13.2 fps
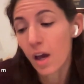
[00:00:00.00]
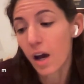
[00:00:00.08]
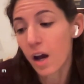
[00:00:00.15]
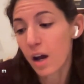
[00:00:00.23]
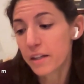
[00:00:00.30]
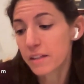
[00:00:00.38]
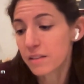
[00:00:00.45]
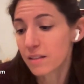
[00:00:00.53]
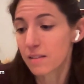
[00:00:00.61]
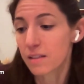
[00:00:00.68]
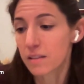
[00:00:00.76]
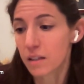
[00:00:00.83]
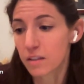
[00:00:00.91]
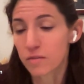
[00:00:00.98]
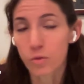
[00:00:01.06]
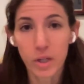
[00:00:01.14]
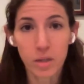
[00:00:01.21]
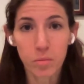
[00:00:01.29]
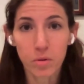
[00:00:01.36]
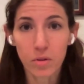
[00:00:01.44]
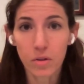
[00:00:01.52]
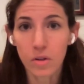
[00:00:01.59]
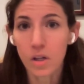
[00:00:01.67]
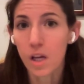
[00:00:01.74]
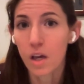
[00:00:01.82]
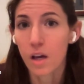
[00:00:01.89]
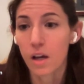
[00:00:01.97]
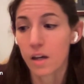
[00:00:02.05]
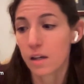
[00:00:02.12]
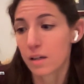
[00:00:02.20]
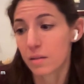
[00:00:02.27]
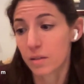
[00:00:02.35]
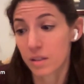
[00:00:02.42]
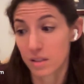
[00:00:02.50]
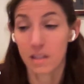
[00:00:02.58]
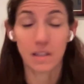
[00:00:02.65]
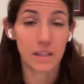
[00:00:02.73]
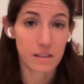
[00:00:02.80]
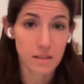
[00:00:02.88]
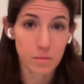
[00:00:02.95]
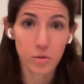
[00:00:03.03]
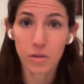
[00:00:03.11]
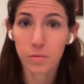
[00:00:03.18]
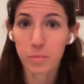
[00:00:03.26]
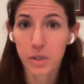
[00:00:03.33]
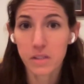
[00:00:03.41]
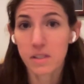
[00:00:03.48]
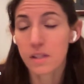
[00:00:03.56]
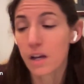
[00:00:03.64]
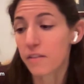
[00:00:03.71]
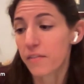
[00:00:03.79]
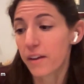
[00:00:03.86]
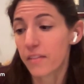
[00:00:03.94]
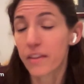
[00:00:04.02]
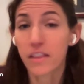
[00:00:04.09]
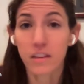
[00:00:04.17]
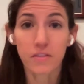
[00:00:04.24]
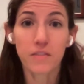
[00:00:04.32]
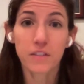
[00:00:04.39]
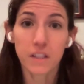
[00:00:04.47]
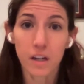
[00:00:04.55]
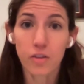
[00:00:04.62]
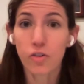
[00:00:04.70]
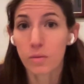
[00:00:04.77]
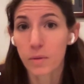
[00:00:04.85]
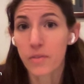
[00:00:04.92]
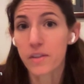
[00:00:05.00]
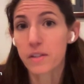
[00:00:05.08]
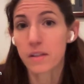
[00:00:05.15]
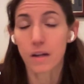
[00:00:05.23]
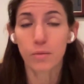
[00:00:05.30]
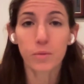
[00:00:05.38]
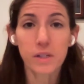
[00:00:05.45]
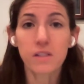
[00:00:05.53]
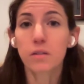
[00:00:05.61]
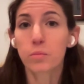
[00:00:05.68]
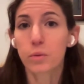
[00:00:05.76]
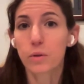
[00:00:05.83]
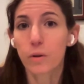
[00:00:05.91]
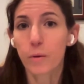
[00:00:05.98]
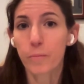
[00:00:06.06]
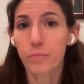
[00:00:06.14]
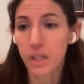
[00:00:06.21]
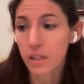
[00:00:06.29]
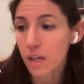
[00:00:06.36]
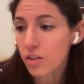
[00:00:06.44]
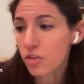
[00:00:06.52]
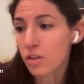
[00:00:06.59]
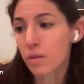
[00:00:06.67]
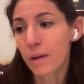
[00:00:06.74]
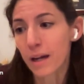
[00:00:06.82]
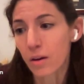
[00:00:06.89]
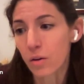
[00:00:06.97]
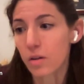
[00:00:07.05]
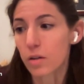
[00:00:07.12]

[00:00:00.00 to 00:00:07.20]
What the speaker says: And he's going to say it's unavoidable because he needed somewhere to put his stuff, and that the $1,500 a month is that reasonable mitigation amount.